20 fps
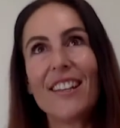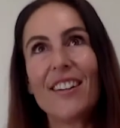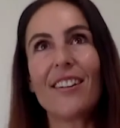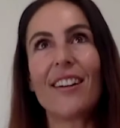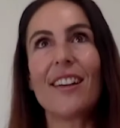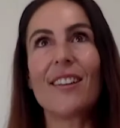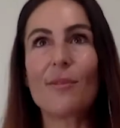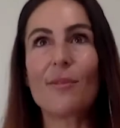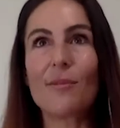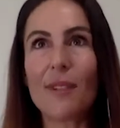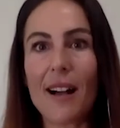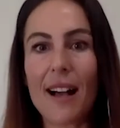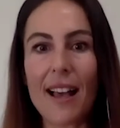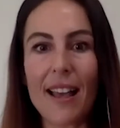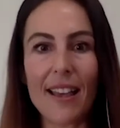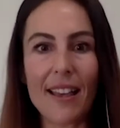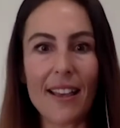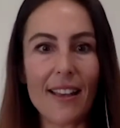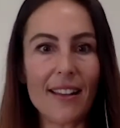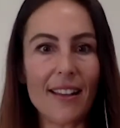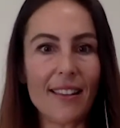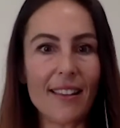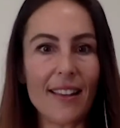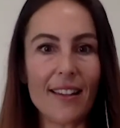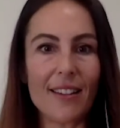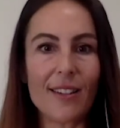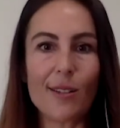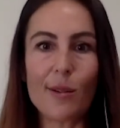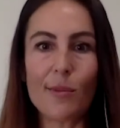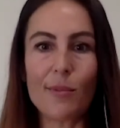You're either wired and
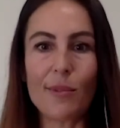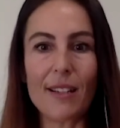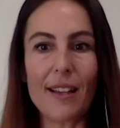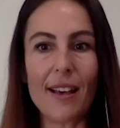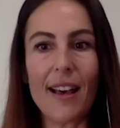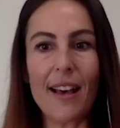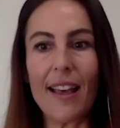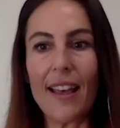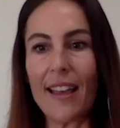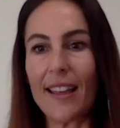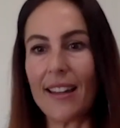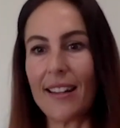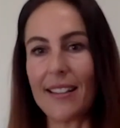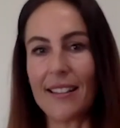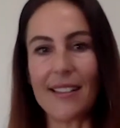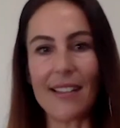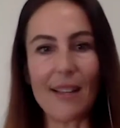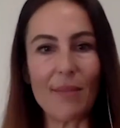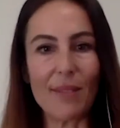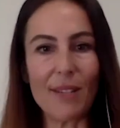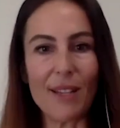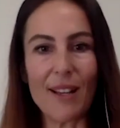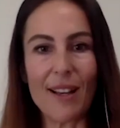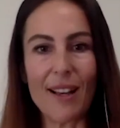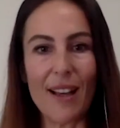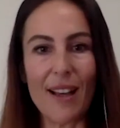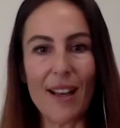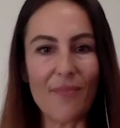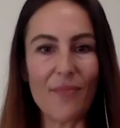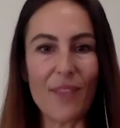then super tired at the same
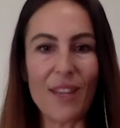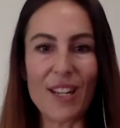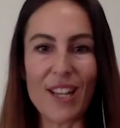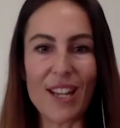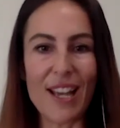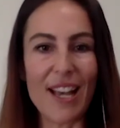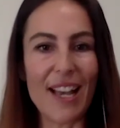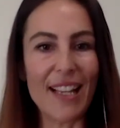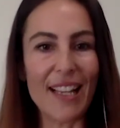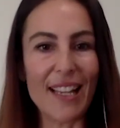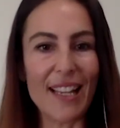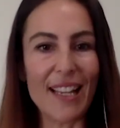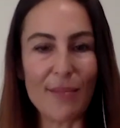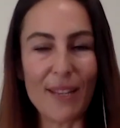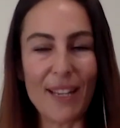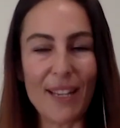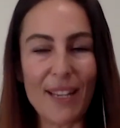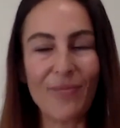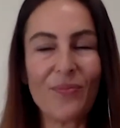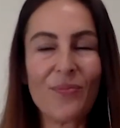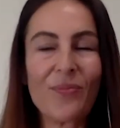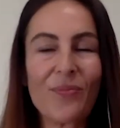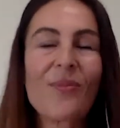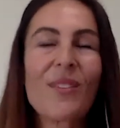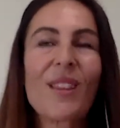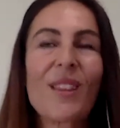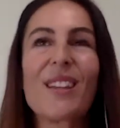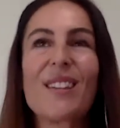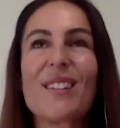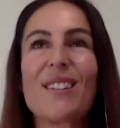time, and you can't get mm-hmm. to mm. bed.
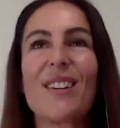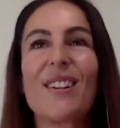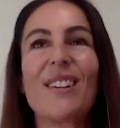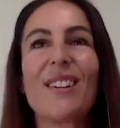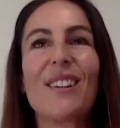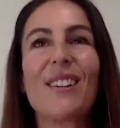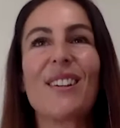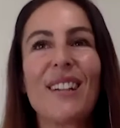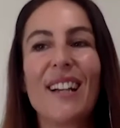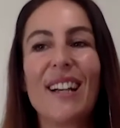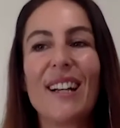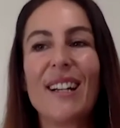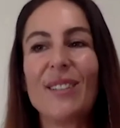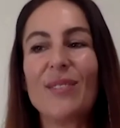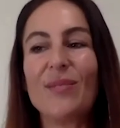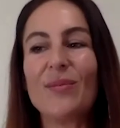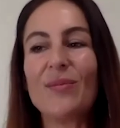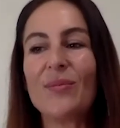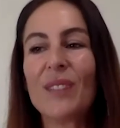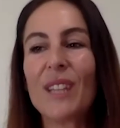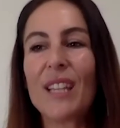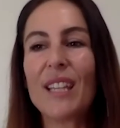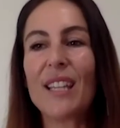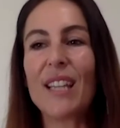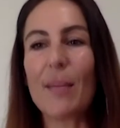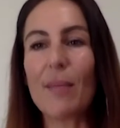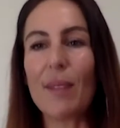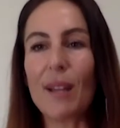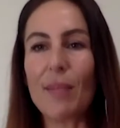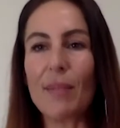So um,
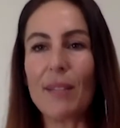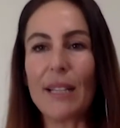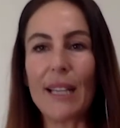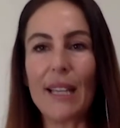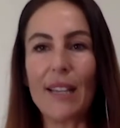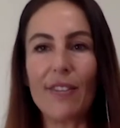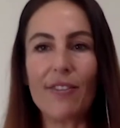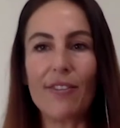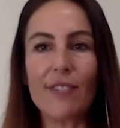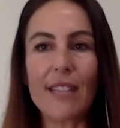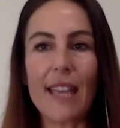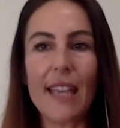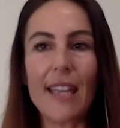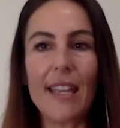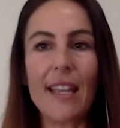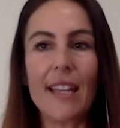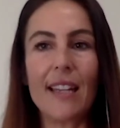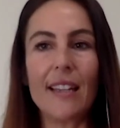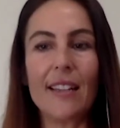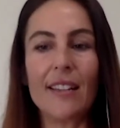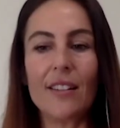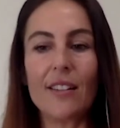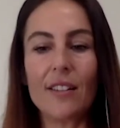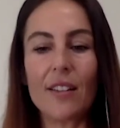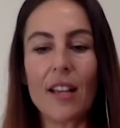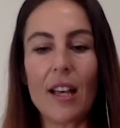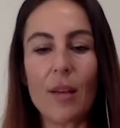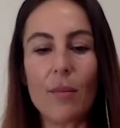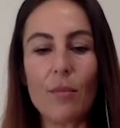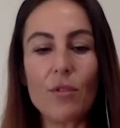yeah, but I believe taking it
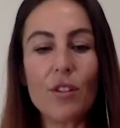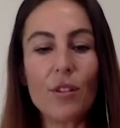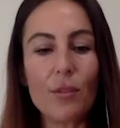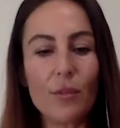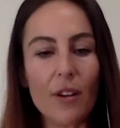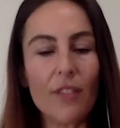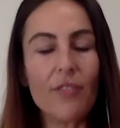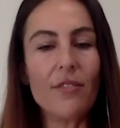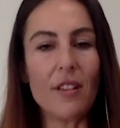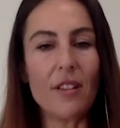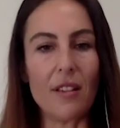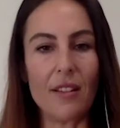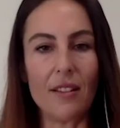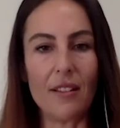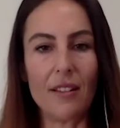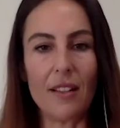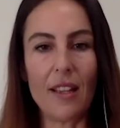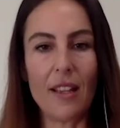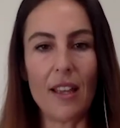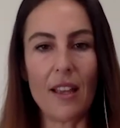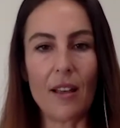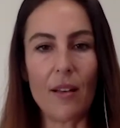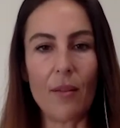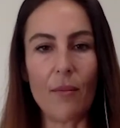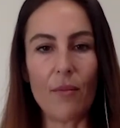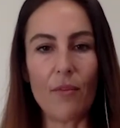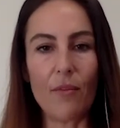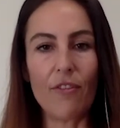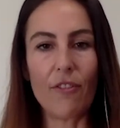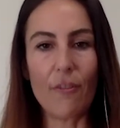um, too often
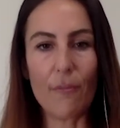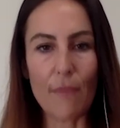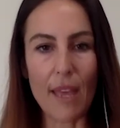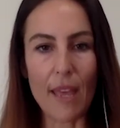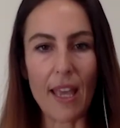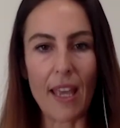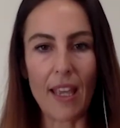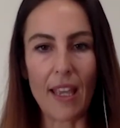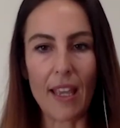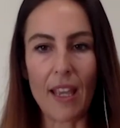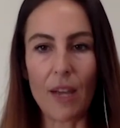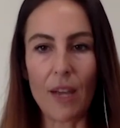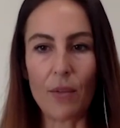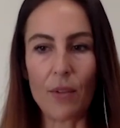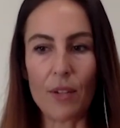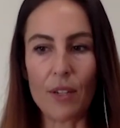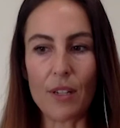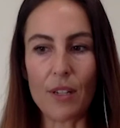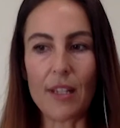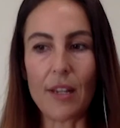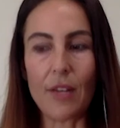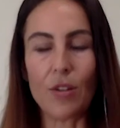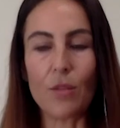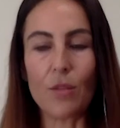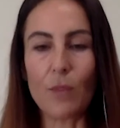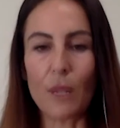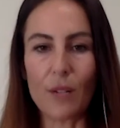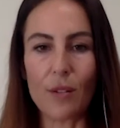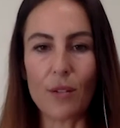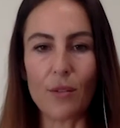um, for me it was
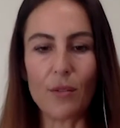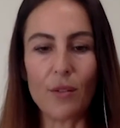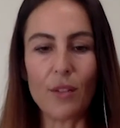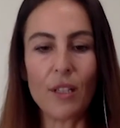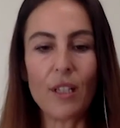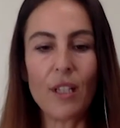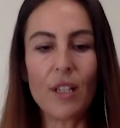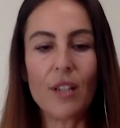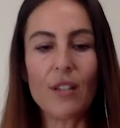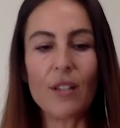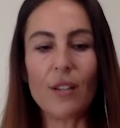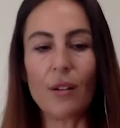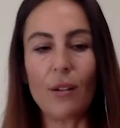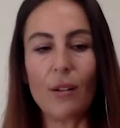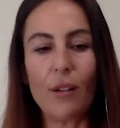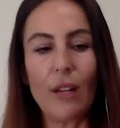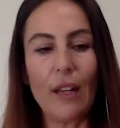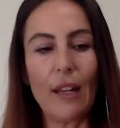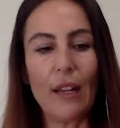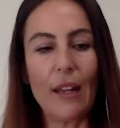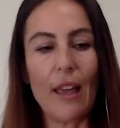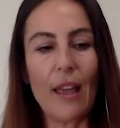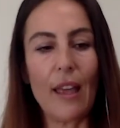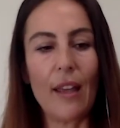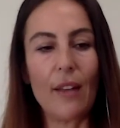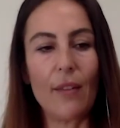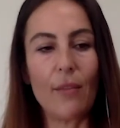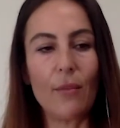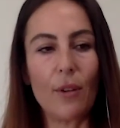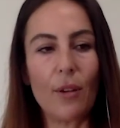detrimental. So it
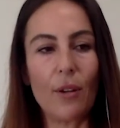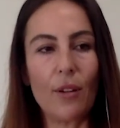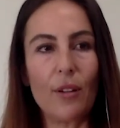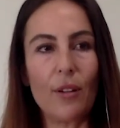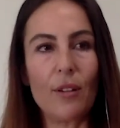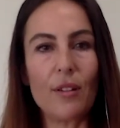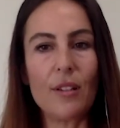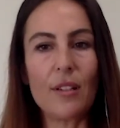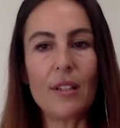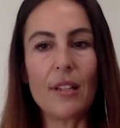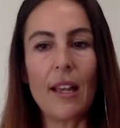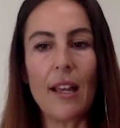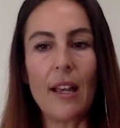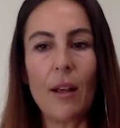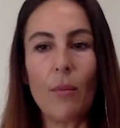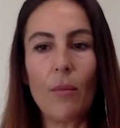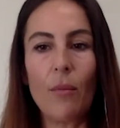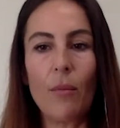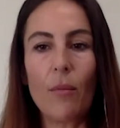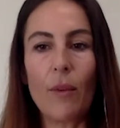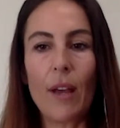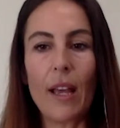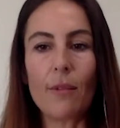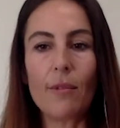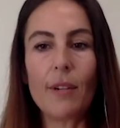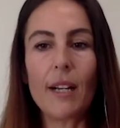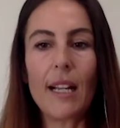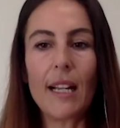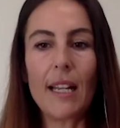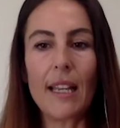it was um, where
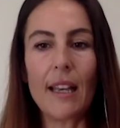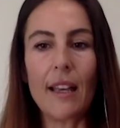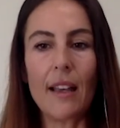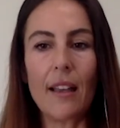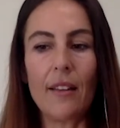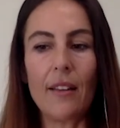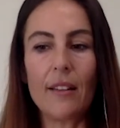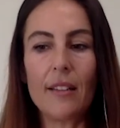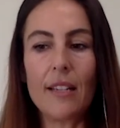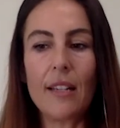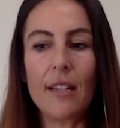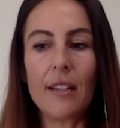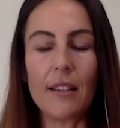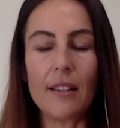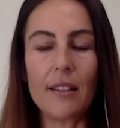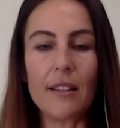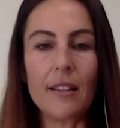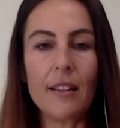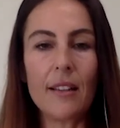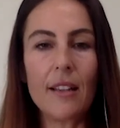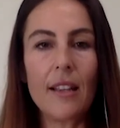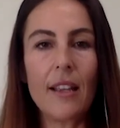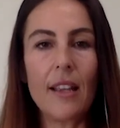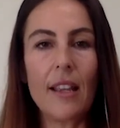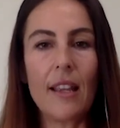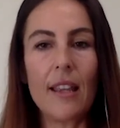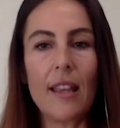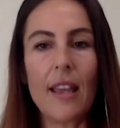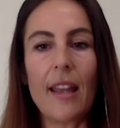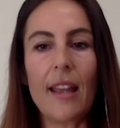qualia didn't
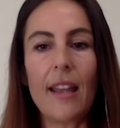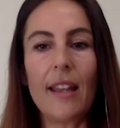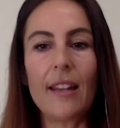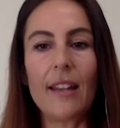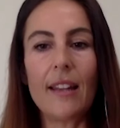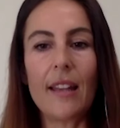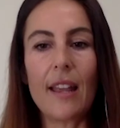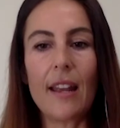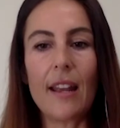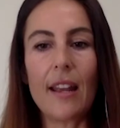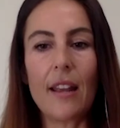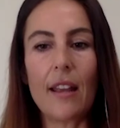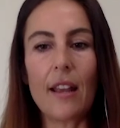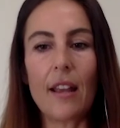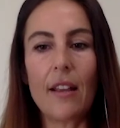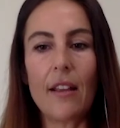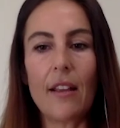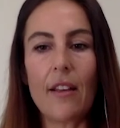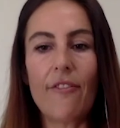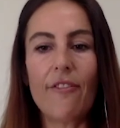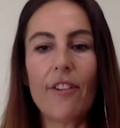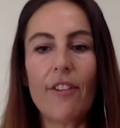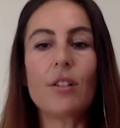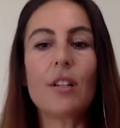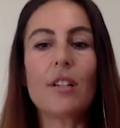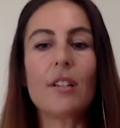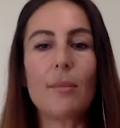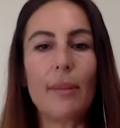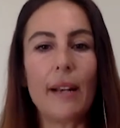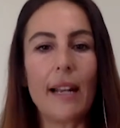in that it, it I felt
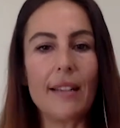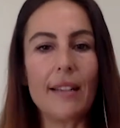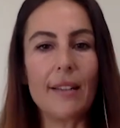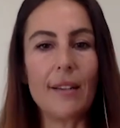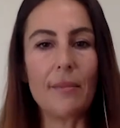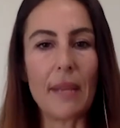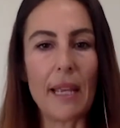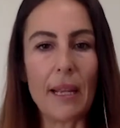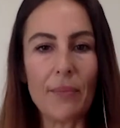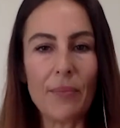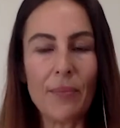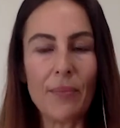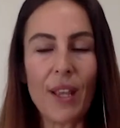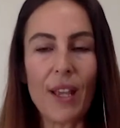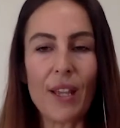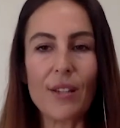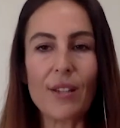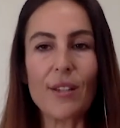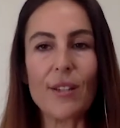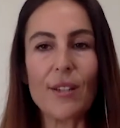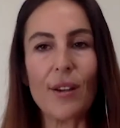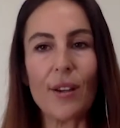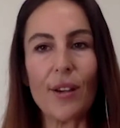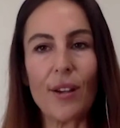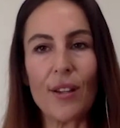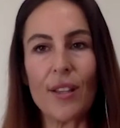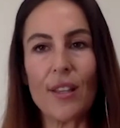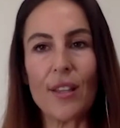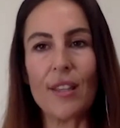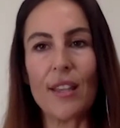it depleted me. And
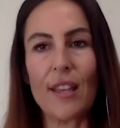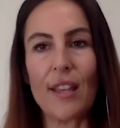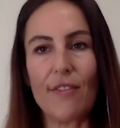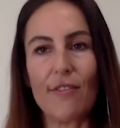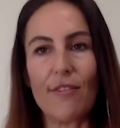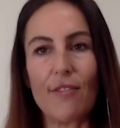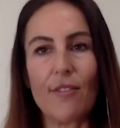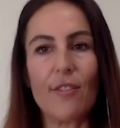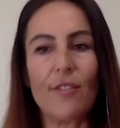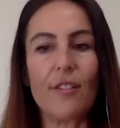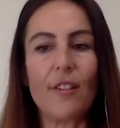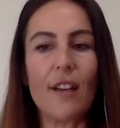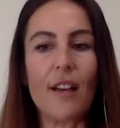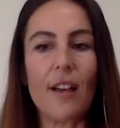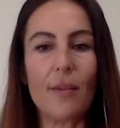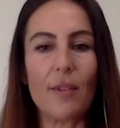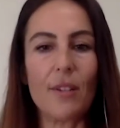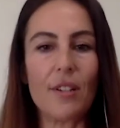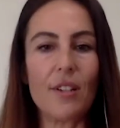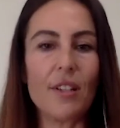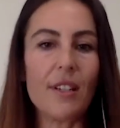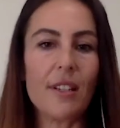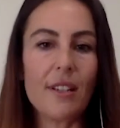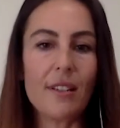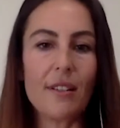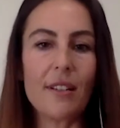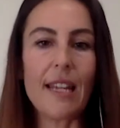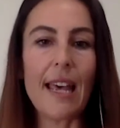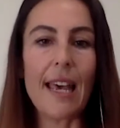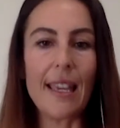so, therefore, I would
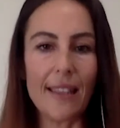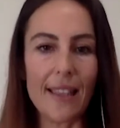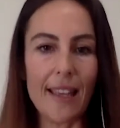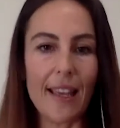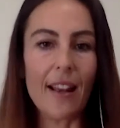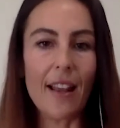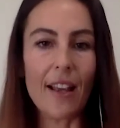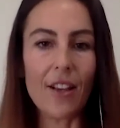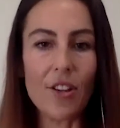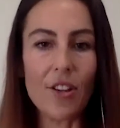just take that. Like